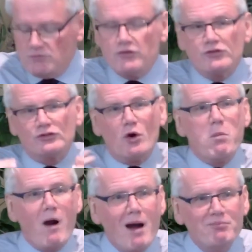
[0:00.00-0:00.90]

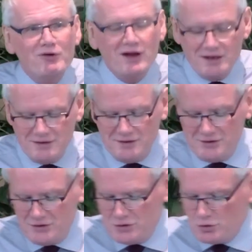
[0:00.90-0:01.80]
soap opera
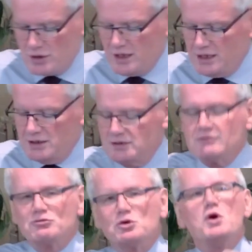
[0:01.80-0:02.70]
or a
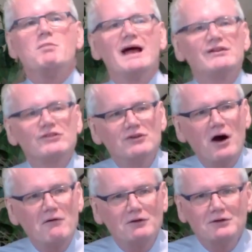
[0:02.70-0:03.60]
romance
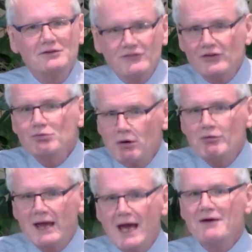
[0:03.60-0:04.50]
novel? Is this what
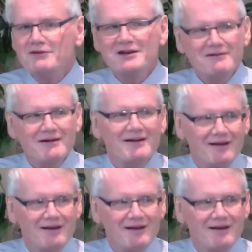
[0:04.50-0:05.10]
we have here?